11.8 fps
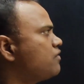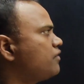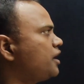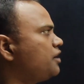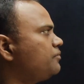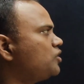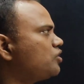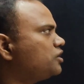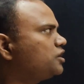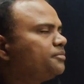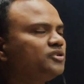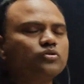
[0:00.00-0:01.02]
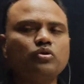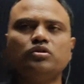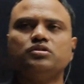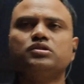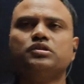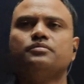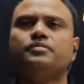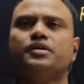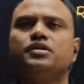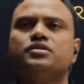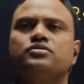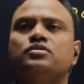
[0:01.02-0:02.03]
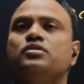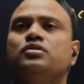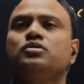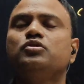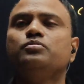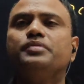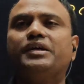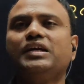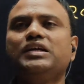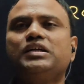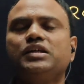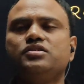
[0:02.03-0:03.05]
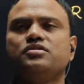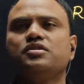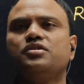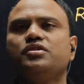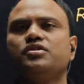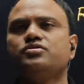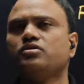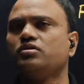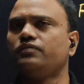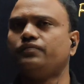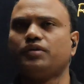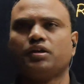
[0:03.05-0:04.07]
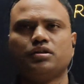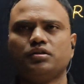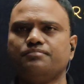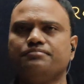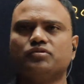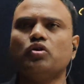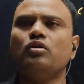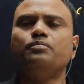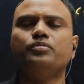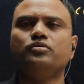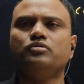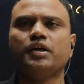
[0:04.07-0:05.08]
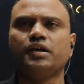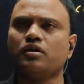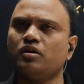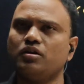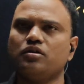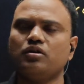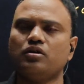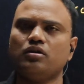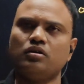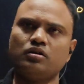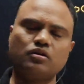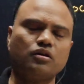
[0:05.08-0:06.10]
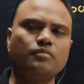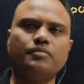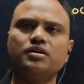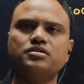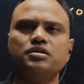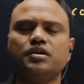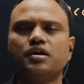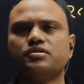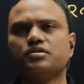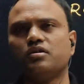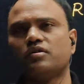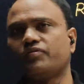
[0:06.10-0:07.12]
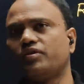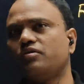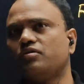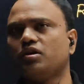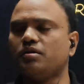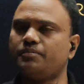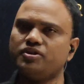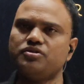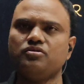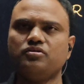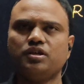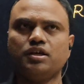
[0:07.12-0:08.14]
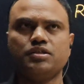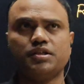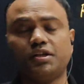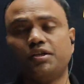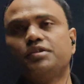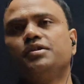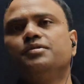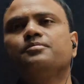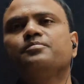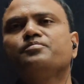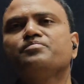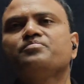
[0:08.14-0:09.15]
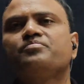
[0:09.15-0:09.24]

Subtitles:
Why I am talking about conjugate base? To predict acidic nature of any compound like alcohol or carboxylic acid or phenol or benzoic acid, anything,